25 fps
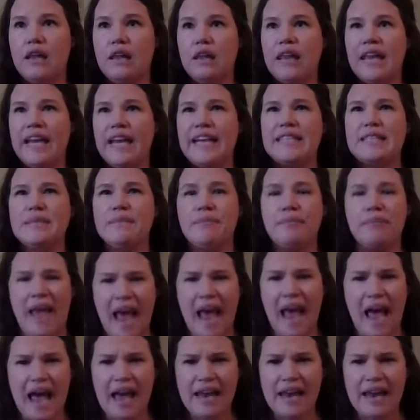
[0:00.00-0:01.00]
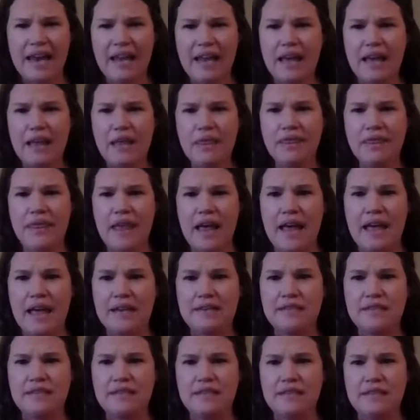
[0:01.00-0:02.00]
like, it's bad
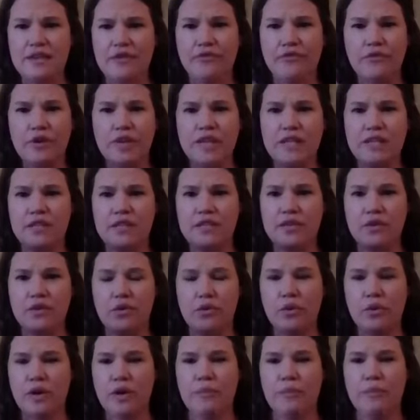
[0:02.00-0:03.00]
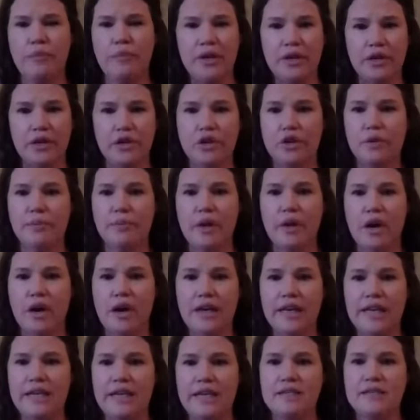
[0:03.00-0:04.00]
that different or bigger
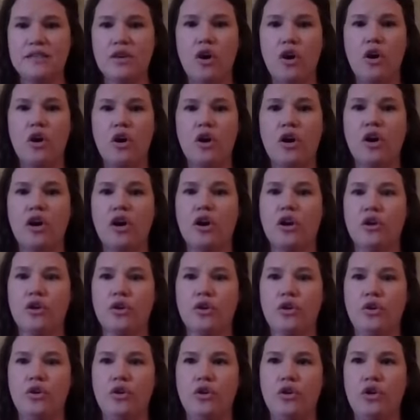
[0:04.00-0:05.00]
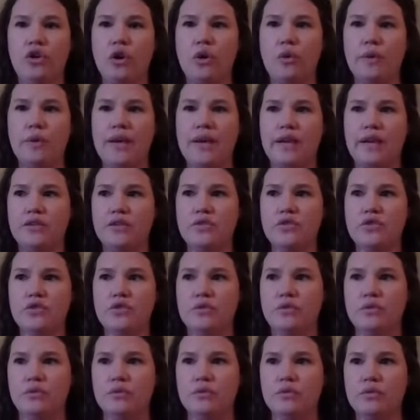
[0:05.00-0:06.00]
bodies are going
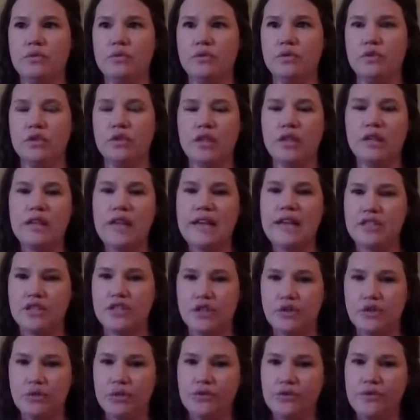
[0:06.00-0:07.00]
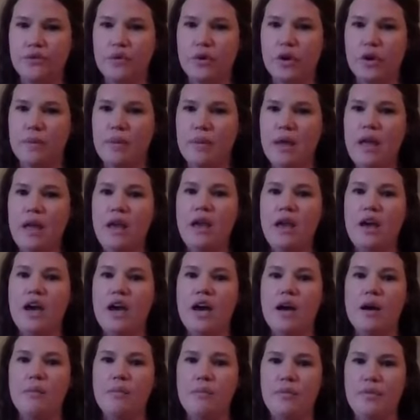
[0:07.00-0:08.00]
to look less uniform
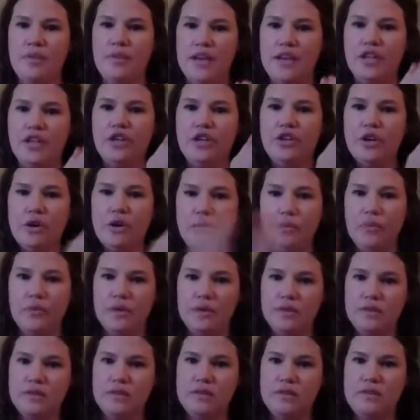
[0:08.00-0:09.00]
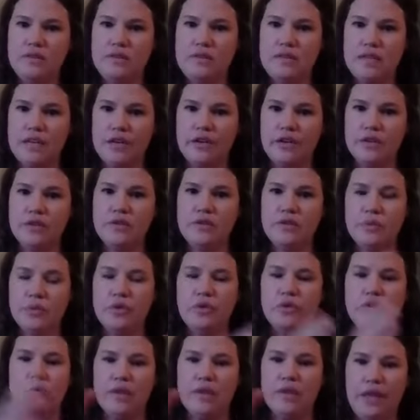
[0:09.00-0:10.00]
than, you know, the
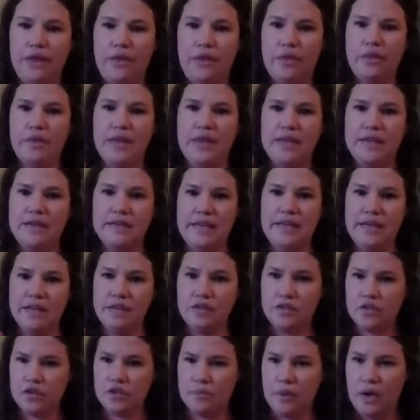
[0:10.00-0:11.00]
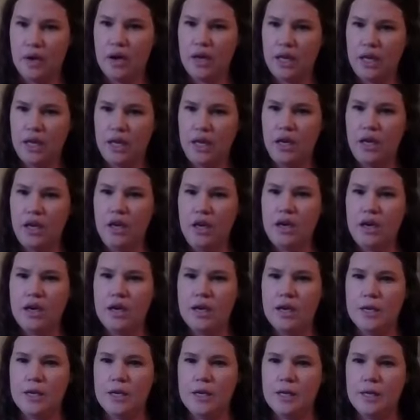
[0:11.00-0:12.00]
stereotypical, like, thin dancer body.
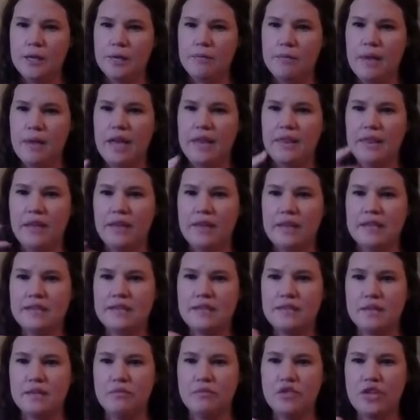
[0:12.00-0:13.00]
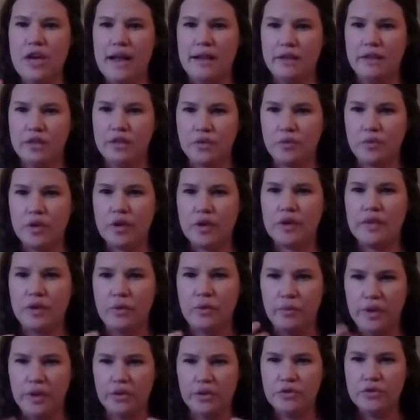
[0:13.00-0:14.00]
I think that's some challenge work that
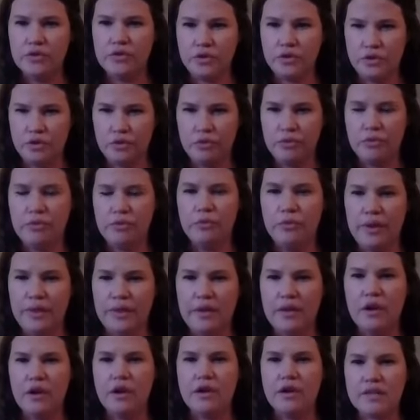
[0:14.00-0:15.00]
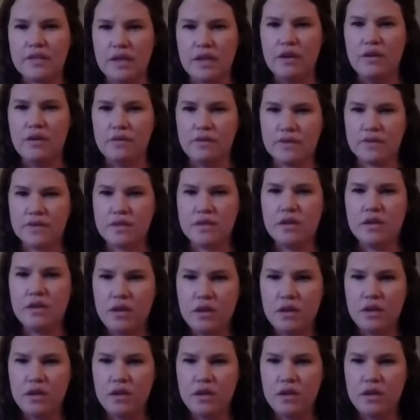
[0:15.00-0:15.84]
we could do within ourselves.